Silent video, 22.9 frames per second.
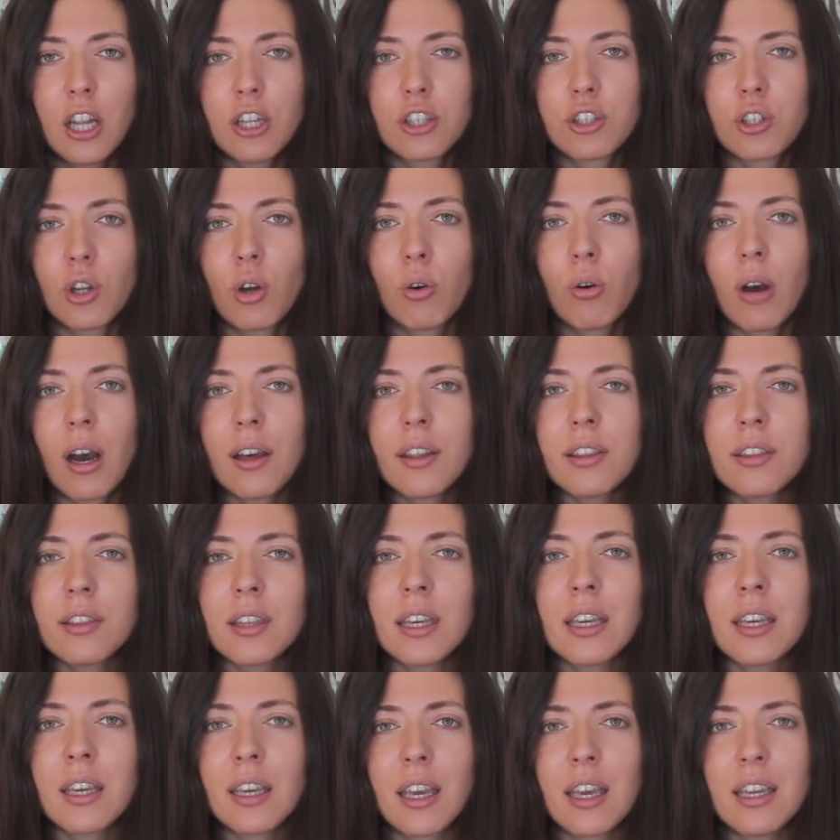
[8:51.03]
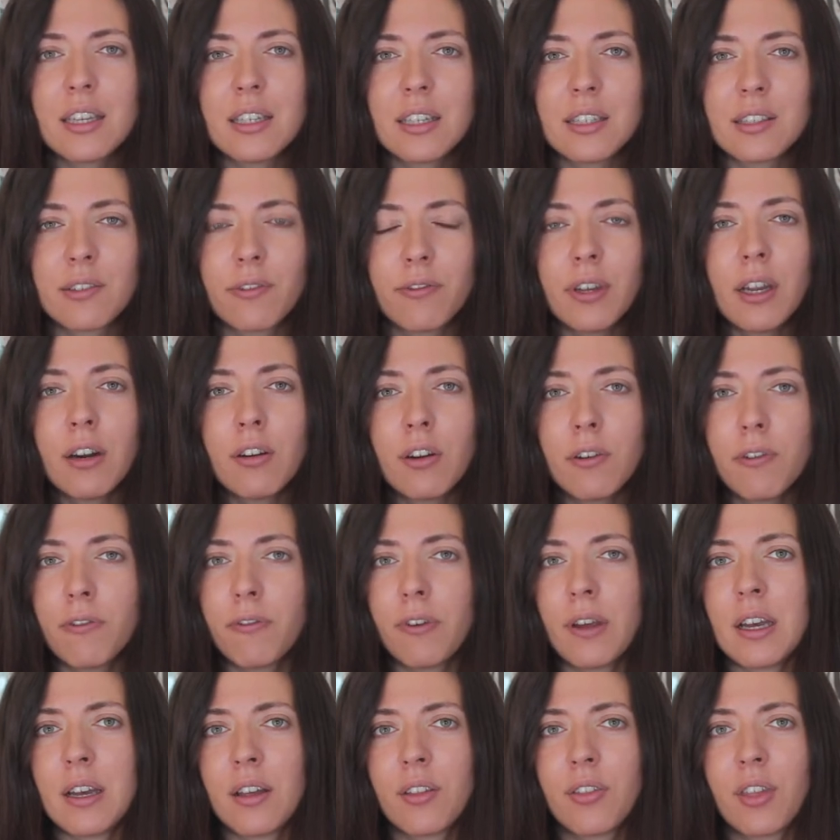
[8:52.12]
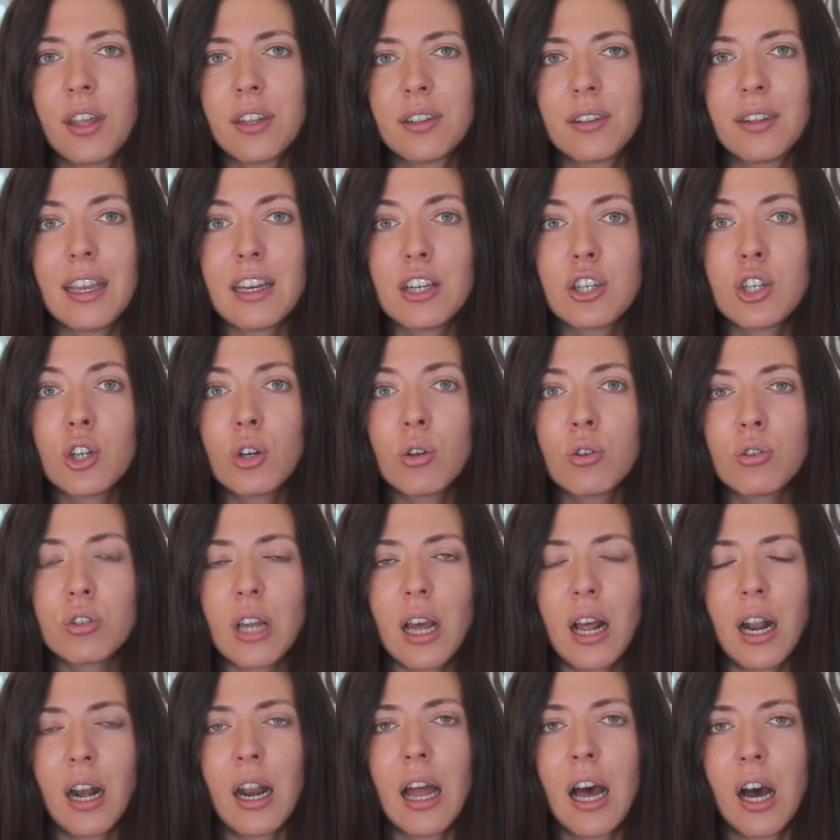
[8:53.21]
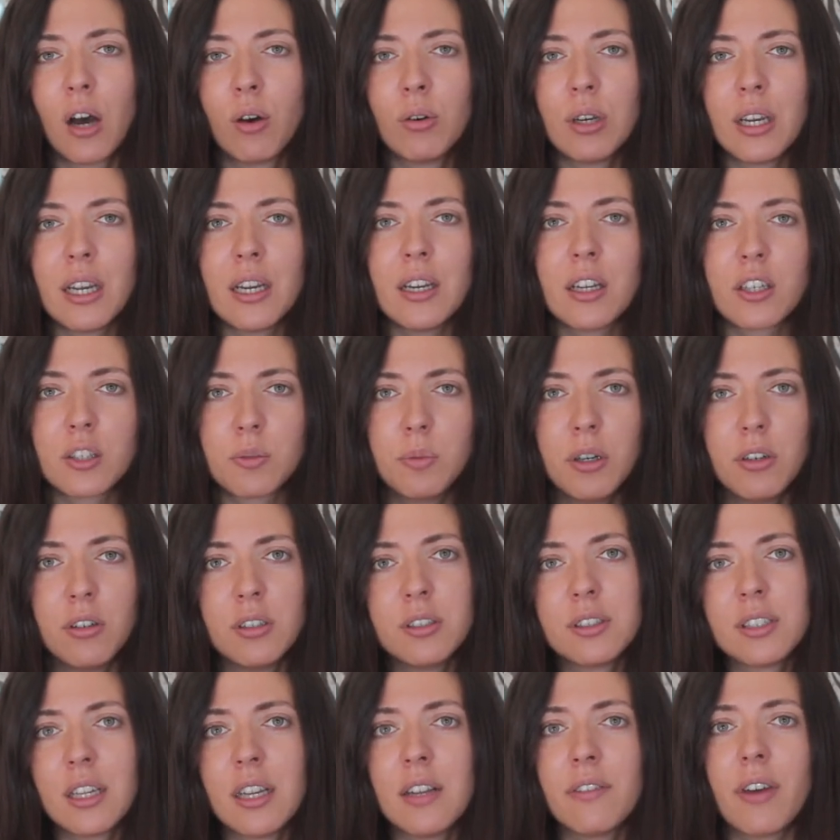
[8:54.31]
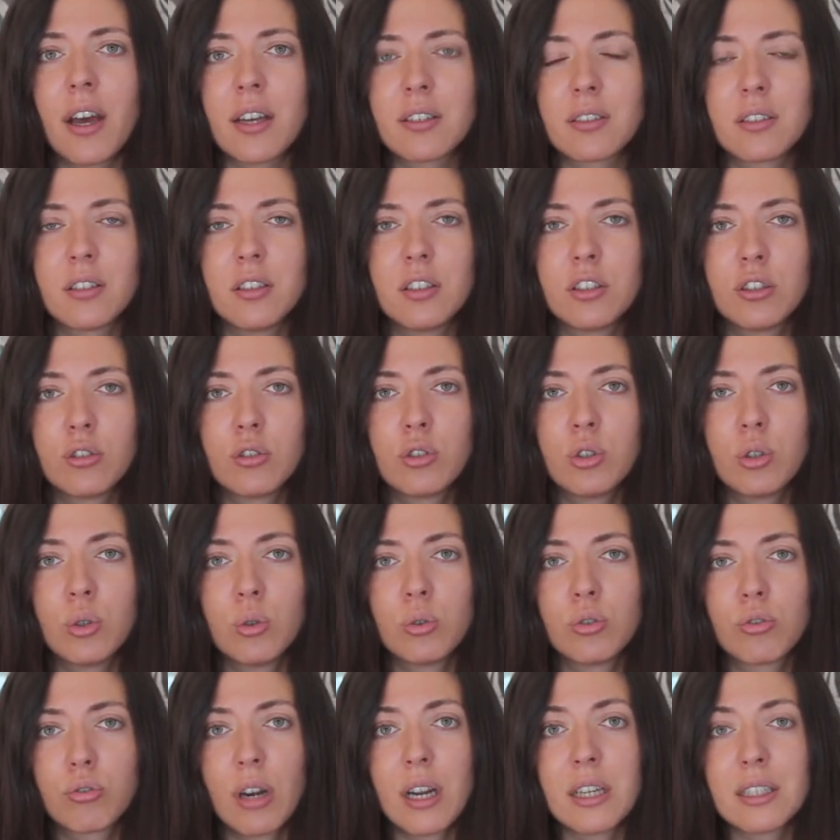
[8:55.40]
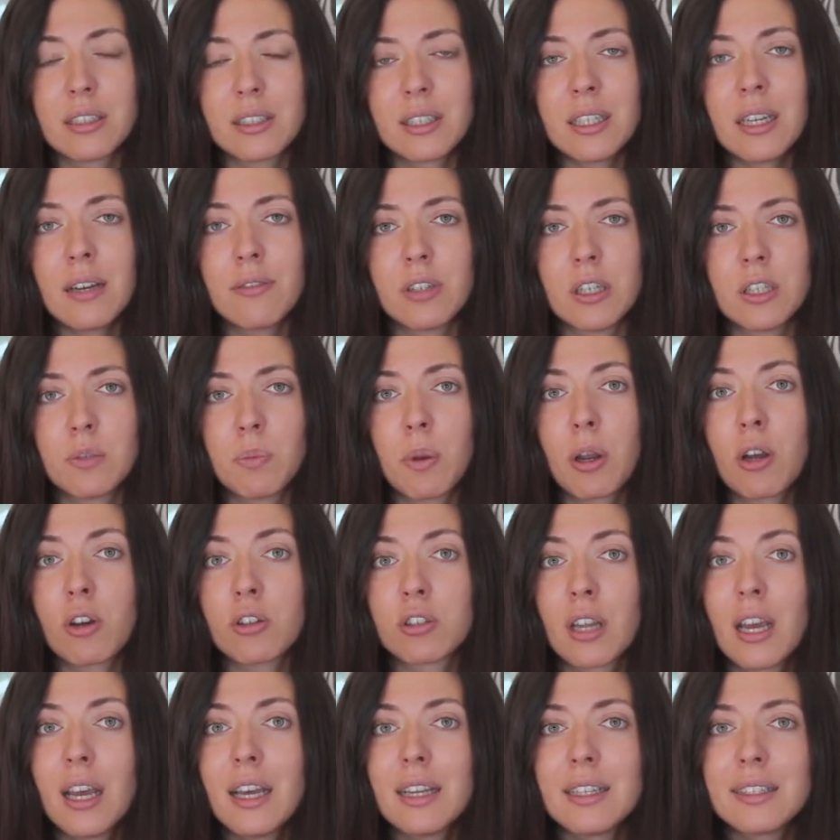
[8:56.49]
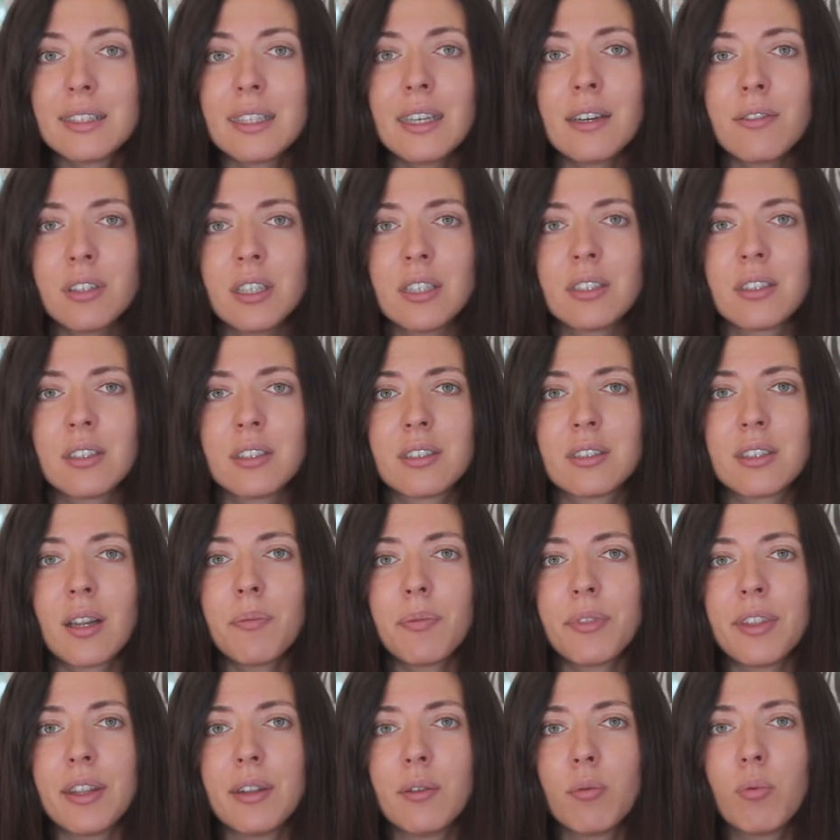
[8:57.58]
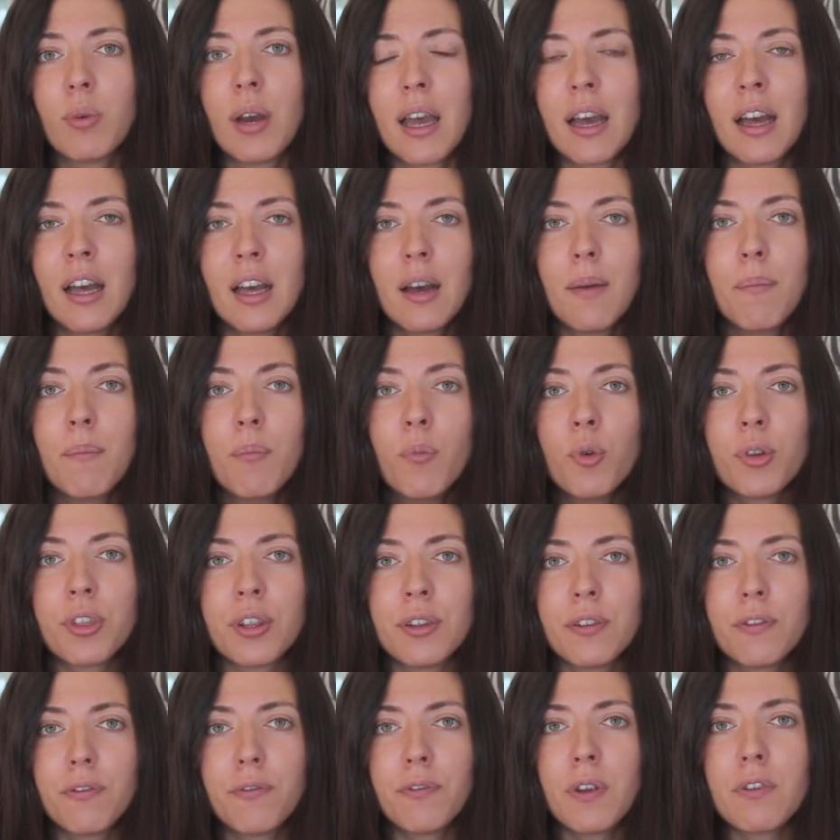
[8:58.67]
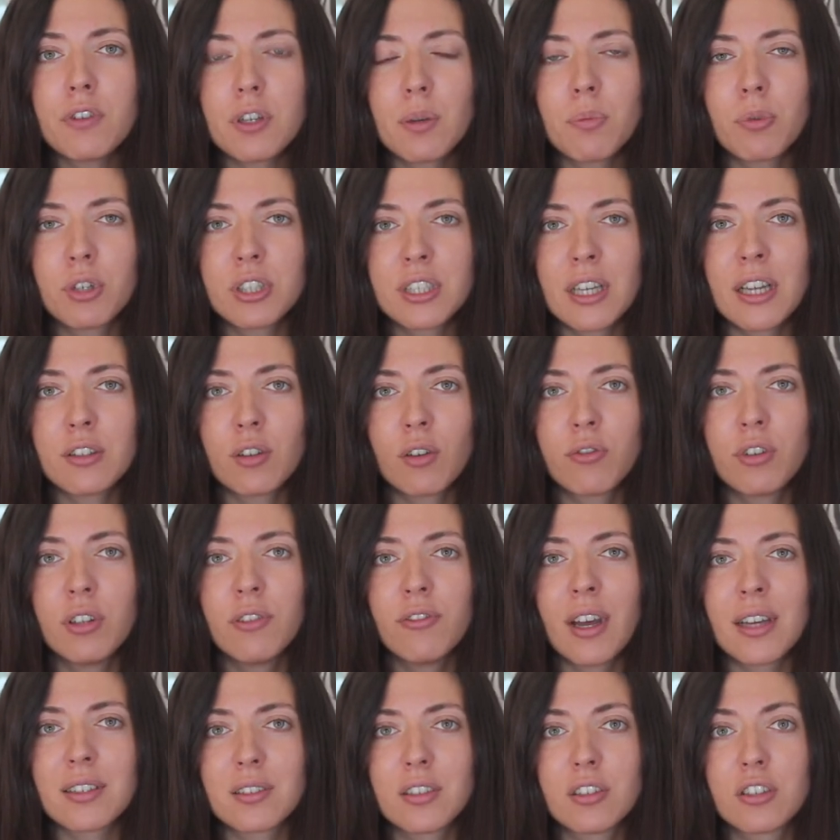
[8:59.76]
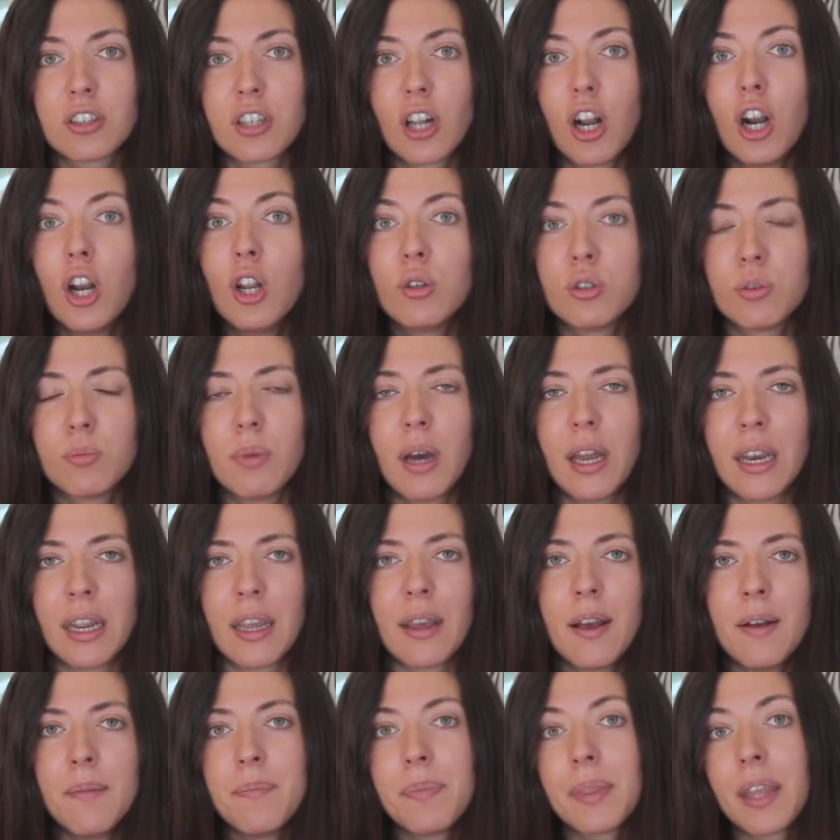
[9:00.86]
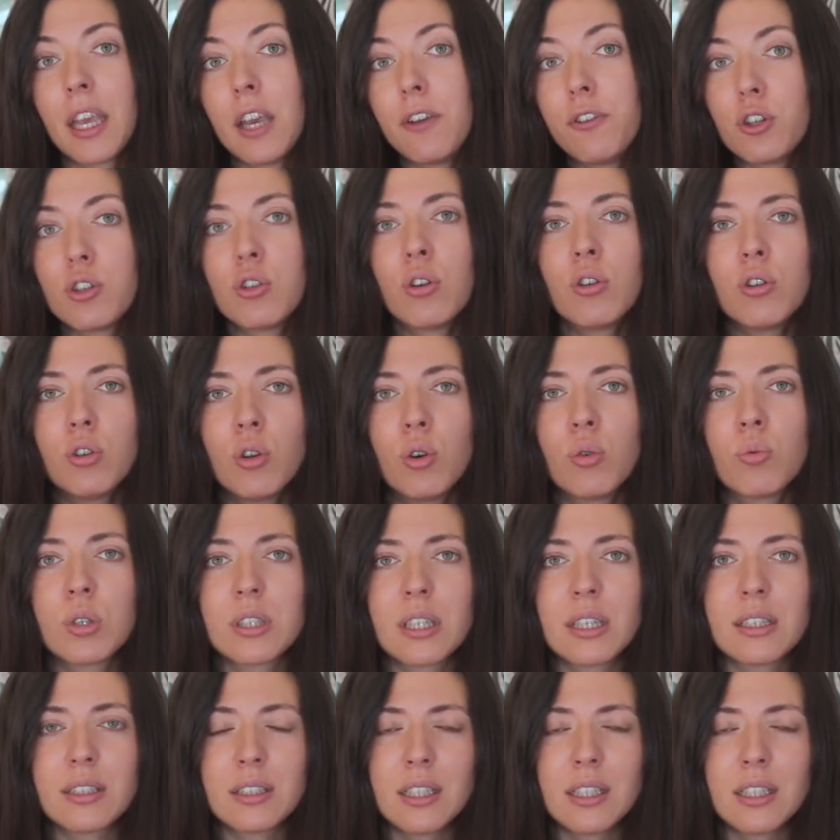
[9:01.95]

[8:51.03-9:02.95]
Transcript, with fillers: So I think it is very fair that they don't allow inexperienced investors to trade CFDs because CFDs is something where more than 50% of investors lose money. If you don't know what a